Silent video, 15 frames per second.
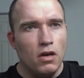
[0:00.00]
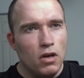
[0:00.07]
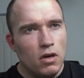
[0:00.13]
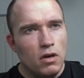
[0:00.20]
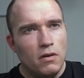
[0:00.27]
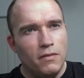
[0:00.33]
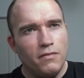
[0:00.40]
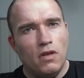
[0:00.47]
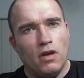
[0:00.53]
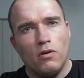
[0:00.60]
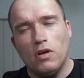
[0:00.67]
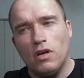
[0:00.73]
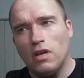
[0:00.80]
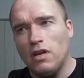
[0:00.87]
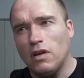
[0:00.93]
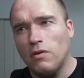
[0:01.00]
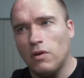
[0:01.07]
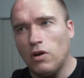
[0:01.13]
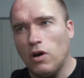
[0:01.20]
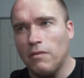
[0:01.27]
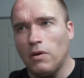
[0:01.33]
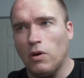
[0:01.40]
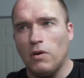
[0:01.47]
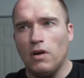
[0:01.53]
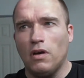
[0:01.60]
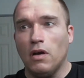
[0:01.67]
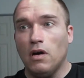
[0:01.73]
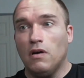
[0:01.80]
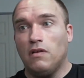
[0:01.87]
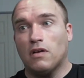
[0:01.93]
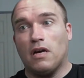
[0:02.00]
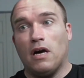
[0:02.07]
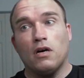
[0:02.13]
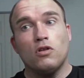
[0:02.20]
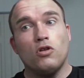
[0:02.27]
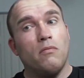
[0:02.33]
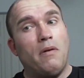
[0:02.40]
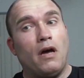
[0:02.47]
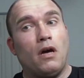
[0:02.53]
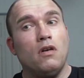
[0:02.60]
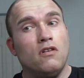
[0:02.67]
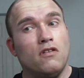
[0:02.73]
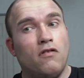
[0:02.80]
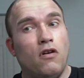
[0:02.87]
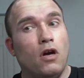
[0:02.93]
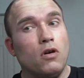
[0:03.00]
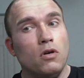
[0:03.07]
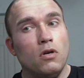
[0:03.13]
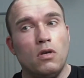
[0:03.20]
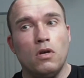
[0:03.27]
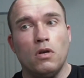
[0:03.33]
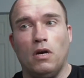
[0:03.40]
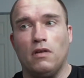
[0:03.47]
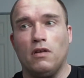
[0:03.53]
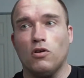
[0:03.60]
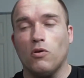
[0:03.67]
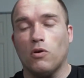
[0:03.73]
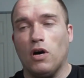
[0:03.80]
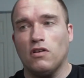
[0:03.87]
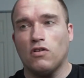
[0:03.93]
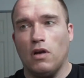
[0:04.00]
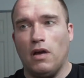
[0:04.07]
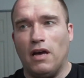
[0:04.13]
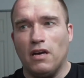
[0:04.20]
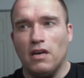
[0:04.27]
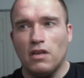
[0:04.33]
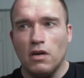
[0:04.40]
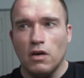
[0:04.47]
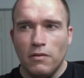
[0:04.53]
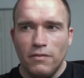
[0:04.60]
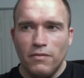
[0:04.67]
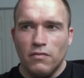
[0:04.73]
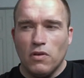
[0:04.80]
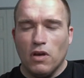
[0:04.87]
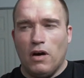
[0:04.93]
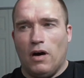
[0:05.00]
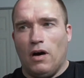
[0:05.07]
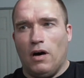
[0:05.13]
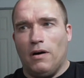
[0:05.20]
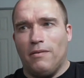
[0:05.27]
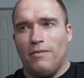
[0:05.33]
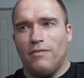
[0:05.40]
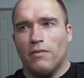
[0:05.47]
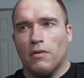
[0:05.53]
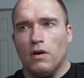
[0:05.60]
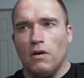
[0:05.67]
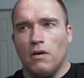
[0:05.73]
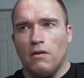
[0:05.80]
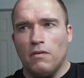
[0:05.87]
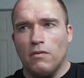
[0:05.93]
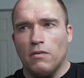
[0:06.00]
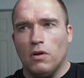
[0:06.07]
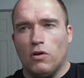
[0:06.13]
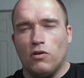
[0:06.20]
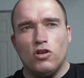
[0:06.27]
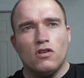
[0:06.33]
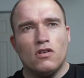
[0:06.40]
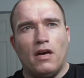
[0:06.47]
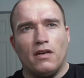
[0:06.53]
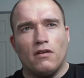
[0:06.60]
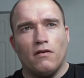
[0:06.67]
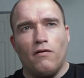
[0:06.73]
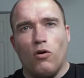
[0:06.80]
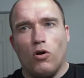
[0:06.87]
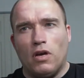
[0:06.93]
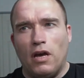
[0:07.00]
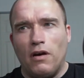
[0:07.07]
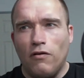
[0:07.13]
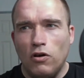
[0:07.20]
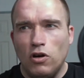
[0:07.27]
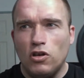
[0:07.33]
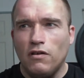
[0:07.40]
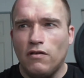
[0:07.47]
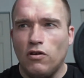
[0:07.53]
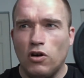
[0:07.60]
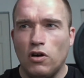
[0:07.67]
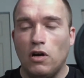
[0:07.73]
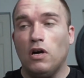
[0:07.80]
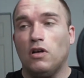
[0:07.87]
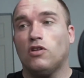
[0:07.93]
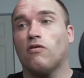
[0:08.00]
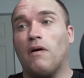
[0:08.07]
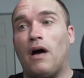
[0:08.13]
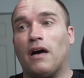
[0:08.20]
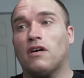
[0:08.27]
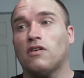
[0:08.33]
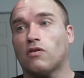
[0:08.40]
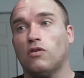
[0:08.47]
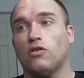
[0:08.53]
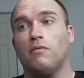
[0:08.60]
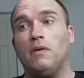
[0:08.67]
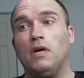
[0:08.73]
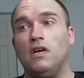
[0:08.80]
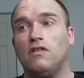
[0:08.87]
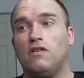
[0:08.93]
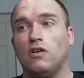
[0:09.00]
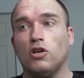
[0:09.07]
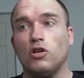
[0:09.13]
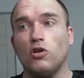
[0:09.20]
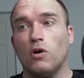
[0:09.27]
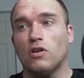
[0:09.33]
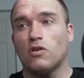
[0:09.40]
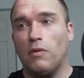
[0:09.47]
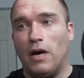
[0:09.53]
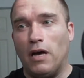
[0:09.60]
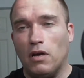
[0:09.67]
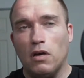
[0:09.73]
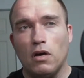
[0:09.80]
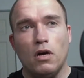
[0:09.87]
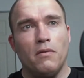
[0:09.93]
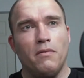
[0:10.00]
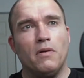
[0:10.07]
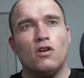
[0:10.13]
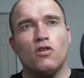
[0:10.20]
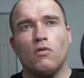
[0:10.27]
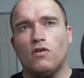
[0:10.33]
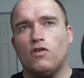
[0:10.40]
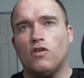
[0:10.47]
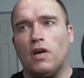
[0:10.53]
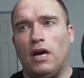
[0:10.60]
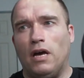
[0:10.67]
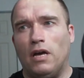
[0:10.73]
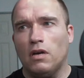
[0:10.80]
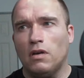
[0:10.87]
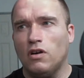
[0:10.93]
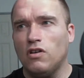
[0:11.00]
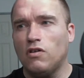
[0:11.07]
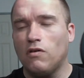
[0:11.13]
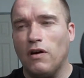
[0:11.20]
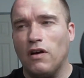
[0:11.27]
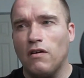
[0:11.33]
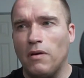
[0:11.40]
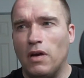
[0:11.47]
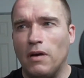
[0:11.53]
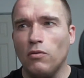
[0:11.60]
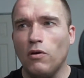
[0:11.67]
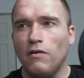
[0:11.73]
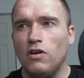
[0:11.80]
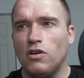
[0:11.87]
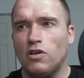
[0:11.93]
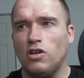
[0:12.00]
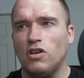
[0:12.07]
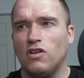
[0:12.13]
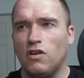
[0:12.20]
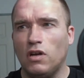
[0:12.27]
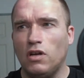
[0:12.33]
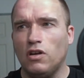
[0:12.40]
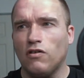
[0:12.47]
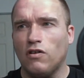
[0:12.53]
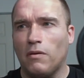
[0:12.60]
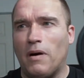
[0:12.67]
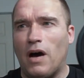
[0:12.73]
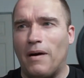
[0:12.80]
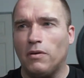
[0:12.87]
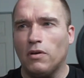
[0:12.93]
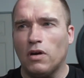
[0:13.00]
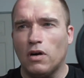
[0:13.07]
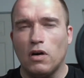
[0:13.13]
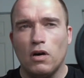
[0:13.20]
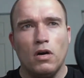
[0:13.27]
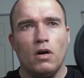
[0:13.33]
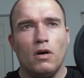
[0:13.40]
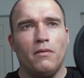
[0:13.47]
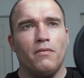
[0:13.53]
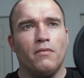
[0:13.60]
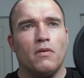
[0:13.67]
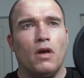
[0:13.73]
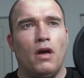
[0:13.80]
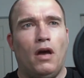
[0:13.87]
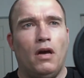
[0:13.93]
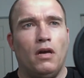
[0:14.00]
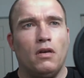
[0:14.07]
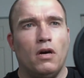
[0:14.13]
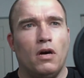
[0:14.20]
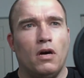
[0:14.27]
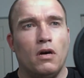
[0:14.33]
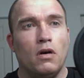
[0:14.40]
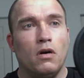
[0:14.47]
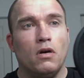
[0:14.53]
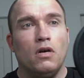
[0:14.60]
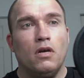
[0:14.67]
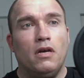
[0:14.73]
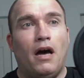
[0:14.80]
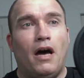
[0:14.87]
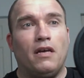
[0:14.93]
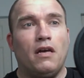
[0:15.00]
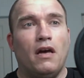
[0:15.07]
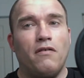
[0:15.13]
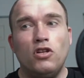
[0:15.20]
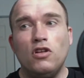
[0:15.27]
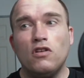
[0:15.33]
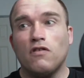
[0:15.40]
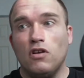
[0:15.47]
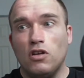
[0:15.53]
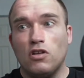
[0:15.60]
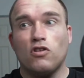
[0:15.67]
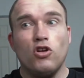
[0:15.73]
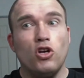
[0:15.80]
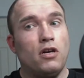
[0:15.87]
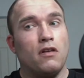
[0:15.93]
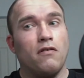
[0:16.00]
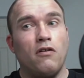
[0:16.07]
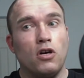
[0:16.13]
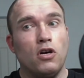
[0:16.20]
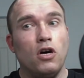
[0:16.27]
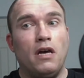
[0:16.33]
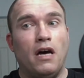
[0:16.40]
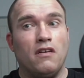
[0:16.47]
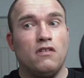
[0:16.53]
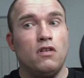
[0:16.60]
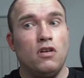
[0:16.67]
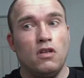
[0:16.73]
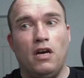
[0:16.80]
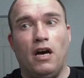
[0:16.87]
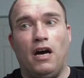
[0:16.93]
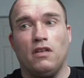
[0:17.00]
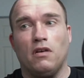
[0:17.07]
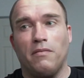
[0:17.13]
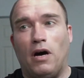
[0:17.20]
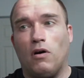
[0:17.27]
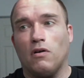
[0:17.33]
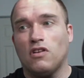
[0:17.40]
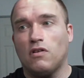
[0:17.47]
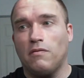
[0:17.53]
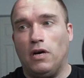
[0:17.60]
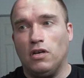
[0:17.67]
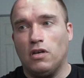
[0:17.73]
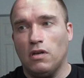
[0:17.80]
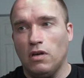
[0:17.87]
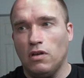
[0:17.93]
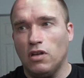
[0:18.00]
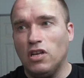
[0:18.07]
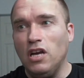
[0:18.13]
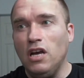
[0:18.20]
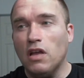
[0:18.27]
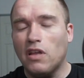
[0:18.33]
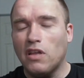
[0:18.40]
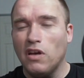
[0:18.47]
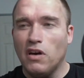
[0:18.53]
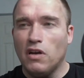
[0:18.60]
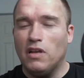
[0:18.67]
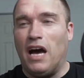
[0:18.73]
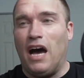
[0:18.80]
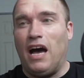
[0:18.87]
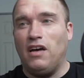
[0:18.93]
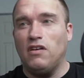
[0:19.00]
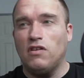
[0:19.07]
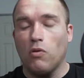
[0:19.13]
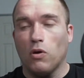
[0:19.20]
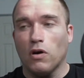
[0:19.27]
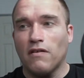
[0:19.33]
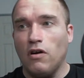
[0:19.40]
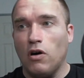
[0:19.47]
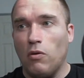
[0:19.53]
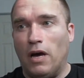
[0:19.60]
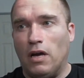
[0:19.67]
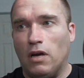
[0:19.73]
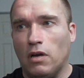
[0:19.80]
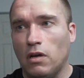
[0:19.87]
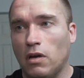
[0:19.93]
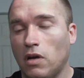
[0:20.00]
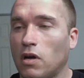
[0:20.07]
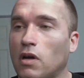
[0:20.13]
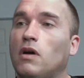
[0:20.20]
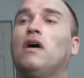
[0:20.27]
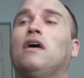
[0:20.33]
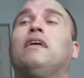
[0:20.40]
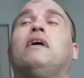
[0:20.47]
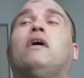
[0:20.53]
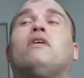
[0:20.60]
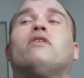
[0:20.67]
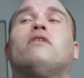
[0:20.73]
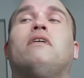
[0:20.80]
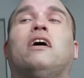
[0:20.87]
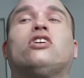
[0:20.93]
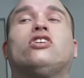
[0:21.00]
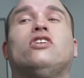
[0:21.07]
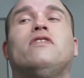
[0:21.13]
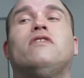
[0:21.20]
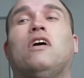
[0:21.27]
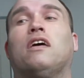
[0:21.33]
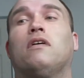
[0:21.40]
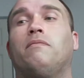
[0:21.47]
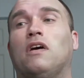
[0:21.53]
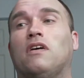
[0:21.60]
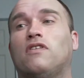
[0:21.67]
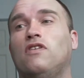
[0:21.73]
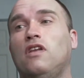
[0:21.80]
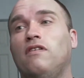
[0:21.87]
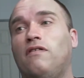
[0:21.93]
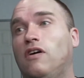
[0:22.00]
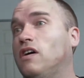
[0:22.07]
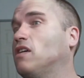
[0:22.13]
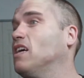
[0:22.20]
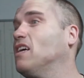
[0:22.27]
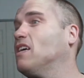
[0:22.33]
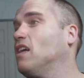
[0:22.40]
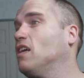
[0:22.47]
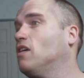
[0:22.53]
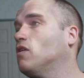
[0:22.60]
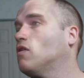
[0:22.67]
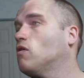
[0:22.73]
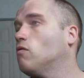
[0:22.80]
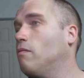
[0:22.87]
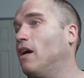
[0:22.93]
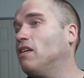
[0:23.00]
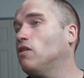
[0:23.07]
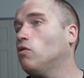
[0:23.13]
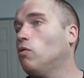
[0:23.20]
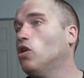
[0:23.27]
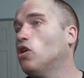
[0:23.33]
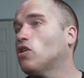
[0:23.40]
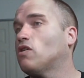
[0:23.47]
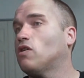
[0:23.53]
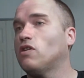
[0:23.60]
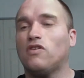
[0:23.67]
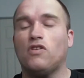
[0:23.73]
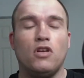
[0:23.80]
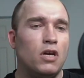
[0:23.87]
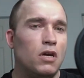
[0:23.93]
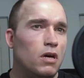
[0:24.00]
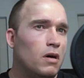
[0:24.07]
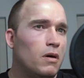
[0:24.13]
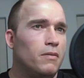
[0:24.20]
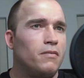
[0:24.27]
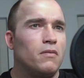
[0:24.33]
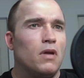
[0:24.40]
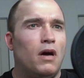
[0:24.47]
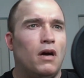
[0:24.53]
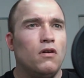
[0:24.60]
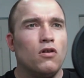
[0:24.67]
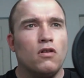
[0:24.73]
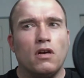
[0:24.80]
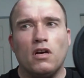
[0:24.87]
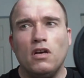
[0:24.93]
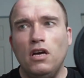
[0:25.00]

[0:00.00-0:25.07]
I can get that one uploaded. The Gal Gadot model is very good. I think you guys will like it. There's lots of 4K footage of her. The Rock is going to be easy to do as well, because once again, there's many movies he is in. He's very popular. And yeah, David, it's turned out very good, hasn't it? Yeah, the mouth especially, the teeth, the eyes work very well in all directions. I can make silly faces, and it doesn't matter, it works, you see. I look like an idiot.